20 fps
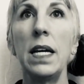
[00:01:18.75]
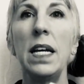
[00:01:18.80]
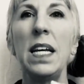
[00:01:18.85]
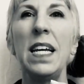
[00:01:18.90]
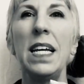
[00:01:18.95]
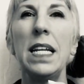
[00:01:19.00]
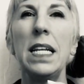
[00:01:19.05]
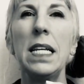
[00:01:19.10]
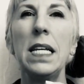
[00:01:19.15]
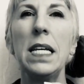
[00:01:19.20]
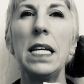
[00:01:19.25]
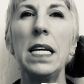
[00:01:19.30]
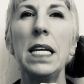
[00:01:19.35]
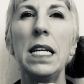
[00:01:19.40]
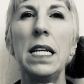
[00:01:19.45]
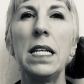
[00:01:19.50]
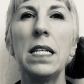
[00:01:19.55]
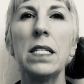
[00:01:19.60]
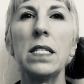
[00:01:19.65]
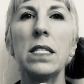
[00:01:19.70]
It
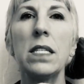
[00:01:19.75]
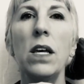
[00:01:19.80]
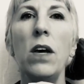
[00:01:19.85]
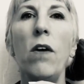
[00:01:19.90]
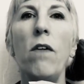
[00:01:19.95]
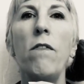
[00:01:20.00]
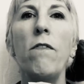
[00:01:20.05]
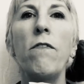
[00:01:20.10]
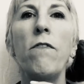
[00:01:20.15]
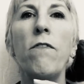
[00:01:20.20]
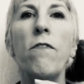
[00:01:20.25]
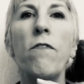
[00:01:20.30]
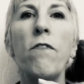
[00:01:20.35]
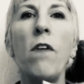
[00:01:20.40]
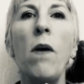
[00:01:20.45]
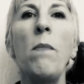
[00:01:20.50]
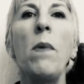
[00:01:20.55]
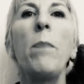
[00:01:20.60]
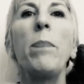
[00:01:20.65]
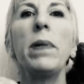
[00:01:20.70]
is
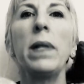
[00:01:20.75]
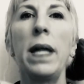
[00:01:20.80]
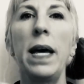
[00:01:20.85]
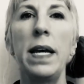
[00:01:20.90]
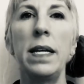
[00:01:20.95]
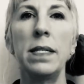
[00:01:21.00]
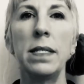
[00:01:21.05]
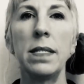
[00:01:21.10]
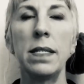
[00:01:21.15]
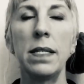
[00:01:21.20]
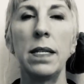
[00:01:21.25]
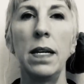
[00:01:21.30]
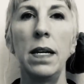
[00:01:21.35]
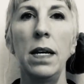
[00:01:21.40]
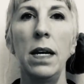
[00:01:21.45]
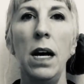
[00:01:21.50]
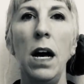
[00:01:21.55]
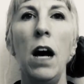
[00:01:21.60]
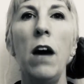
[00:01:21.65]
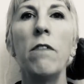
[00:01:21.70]
from a place
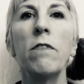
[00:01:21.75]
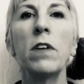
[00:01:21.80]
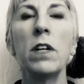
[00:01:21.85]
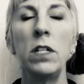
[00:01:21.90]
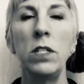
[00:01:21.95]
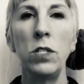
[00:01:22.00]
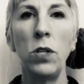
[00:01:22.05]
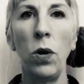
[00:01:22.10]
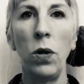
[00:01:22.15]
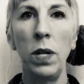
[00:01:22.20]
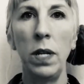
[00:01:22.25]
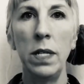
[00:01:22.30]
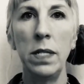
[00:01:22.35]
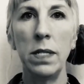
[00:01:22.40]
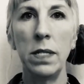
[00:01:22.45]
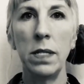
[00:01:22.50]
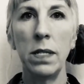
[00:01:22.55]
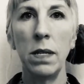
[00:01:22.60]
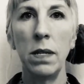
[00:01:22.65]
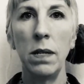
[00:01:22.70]
of
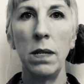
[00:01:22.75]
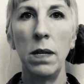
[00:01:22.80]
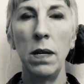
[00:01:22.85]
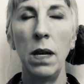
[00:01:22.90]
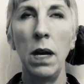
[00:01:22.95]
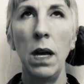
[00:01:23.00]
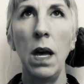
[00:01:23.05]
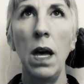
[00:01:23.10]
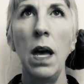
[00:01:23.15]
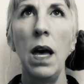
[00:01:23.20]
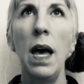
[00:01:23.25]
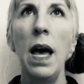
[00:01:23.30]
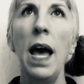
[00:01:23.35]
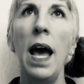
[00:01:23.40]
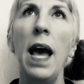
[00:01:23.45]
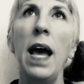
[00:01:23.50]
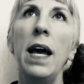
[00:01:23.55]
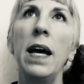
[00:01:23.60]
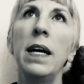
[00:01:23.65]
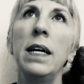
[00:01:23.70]
condolence.
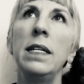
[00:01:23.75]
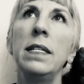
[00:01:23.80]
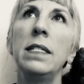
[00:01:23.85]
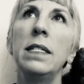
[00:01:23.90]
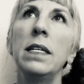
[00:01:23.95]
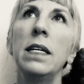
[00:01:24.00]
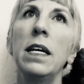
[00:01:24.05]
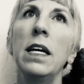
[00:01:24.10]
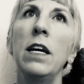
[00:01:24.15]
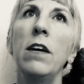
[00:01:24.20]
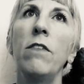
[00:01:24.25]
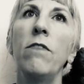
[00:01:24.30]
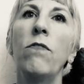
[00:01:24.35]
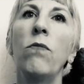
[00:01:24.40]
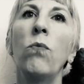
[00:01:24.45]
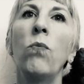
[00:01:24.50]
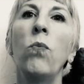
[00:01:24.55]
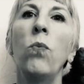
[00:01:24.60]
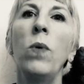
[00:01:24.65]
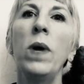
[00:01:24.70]
And if
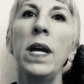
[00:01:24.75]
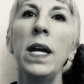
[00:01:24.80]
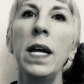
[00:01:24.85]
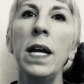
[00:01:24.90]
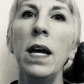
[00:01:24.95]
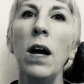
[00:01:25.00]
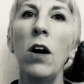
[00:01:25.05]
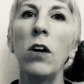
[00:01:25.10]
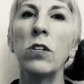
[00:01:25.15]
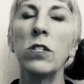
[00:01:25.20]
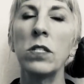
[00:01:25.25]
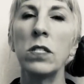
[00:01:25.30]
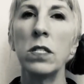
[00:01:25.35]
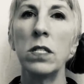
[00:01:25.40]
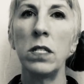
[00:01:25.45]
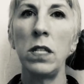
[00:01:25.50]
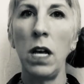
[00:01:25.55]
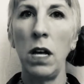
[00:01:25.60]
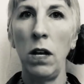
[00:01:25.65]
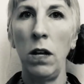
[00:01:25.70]
we
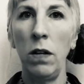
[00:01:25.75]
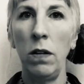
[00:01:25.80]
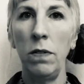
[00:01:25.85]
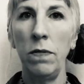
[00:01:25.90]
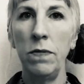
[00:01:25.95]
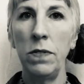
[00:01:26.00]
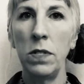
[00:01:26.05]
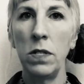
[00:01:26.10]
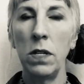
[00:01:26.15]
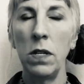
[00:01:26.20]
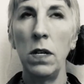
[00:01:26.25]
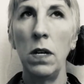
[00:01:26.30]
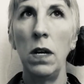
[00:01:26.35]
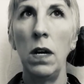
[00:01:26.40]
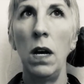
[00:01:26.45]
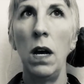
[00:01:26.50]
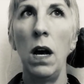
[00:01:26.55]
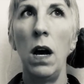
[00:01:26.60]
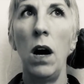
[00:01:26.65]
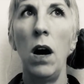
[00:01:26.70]
ourselves
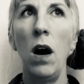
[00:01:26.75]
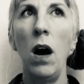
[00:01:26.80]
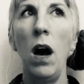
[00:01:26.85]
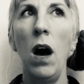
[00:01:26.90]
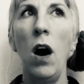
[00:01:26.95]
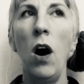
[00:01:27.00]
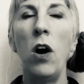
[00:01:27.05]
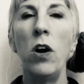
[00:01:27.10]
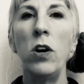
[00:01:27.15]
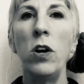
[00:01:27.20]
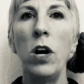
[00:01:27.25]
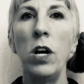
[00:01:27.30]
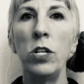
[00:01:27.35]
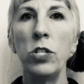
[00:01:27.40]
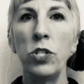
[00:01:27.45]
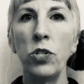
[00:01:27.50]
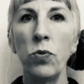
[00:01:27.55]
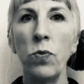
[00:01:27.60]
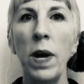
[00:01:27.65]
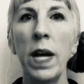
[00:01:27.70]
are not
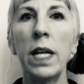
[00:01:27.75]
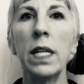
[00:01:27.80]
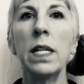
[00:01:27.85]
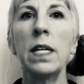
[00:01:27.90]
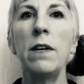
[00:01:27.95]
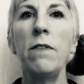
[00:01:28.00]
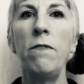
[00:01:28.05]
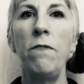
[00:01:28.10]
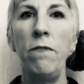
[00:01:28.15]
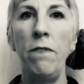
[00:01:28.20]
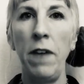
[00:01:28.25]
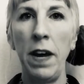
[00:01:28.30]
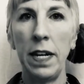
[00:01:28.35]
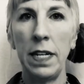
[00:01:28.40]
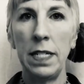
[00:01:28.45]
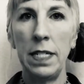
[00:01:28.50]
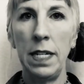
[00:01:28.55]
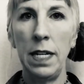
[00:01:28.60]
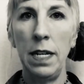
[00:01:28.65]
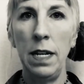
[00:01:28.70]
directly
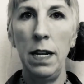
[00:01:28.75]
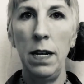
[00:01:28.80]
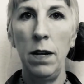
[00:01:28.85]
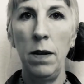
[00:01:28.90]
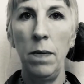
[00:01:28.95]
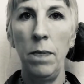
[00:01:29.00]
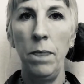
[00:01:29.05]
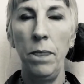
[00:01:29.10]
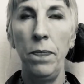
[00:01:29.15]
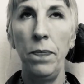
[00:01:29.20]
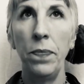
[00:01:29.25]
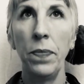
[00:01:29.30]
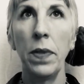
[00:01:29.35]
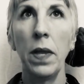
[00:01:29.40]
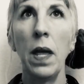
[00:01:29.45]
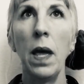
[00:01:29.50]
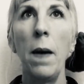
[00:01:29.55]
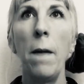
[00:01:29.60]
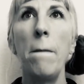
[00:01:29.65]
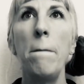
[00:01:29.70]
affected
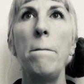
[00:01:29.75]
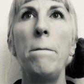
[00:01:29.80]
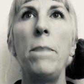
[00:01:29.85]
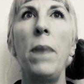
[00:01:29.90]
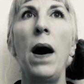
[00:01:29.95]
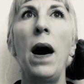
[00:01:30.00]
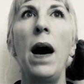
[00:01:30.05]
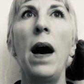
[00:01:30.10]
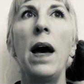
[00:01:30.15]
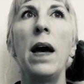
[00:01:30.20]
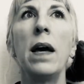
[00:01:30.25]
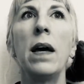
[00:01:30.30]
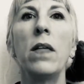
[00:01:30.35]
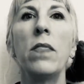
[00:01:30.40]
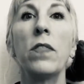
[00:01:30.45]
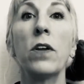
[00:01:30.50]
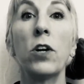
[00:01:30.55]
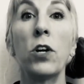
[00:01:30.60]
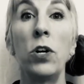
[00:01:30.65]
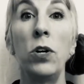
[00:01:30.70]
by
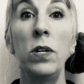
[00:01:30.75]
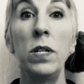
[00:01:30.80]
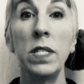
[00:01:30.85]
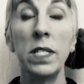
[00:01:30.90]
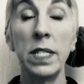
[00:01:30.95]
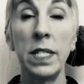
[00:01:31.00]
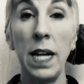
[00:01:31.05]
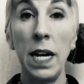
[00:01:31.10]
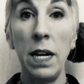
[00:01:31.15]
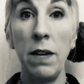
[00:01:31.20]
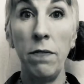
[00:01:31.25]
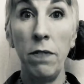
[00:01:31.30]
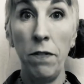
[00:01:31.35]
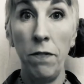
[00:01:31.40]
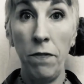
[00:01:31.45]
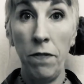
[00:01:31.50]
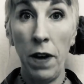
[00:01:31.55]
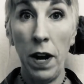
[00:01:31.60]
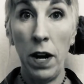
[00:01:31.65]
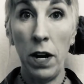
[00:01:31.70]
the current state of
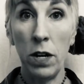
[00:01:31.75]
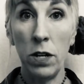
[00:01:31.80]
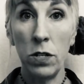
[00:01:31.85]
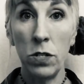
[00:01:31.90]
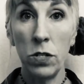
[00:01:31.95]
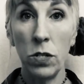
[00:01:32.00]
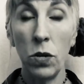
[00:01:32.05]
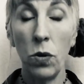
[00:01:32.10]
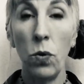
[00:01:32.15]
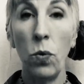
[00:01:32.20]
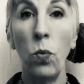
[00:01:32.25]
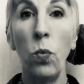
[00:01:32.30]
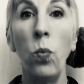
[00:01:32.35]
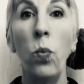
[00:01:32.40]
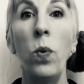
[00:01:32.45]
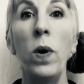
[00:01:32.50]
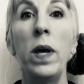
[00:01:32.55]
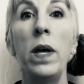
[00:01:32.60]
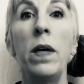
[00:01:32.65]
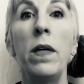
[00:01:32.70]
affairs
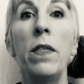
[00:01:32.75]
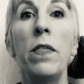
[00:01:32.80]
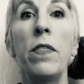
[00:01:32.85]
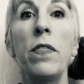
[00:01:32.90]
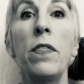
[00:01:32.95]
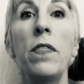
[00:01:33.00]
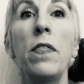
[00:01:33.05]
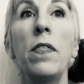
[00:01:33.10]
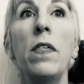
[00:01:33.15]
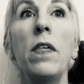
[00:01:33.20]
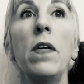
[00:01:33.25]
with